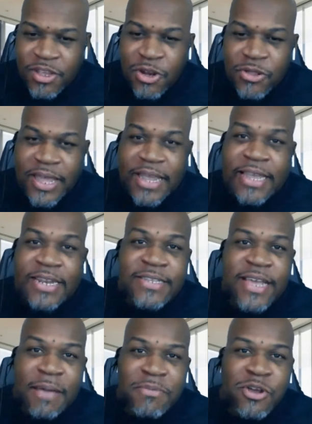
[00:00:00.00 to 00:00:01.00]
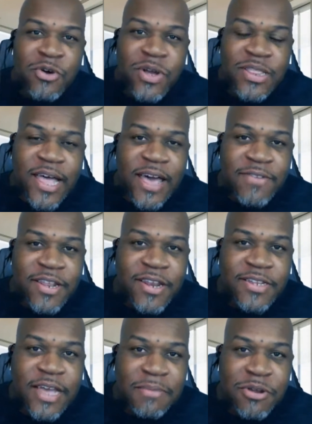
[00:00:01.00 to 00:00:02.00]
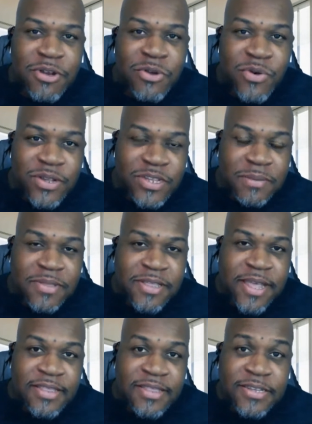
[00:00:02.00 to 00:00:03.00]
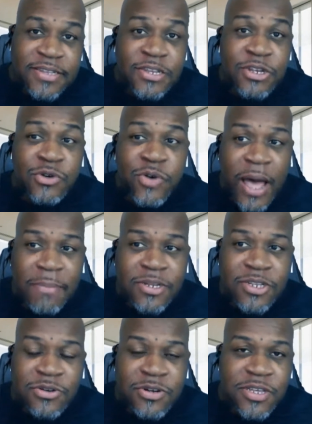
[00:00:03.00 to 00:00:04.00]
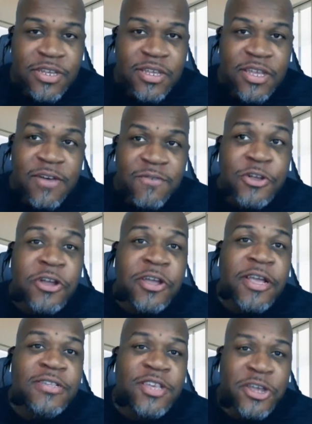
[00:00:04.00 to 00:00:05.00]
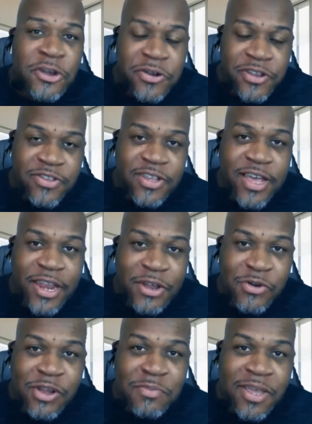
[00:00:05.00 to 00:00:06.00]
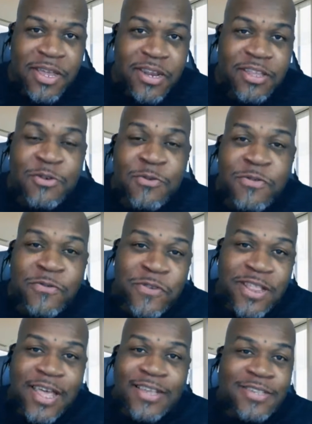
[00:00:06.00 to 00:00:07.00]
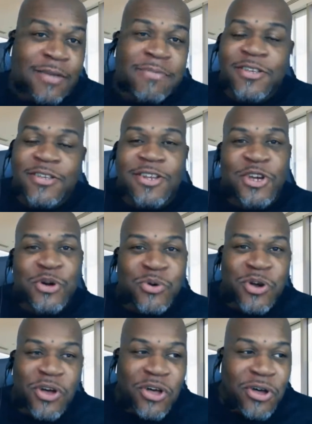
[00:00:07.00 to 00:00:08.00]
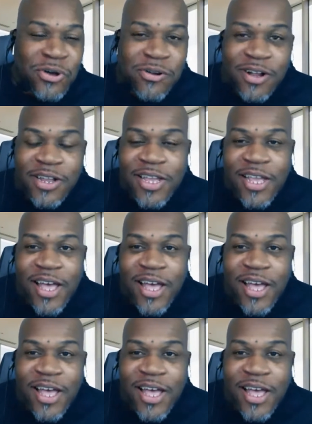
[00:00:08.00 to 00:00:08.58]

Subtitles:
like anytime you're going live and anytime you're doing something like this is a new opportunity for your insecurities to kind of creep in, and you feel like something's going to go wrong, or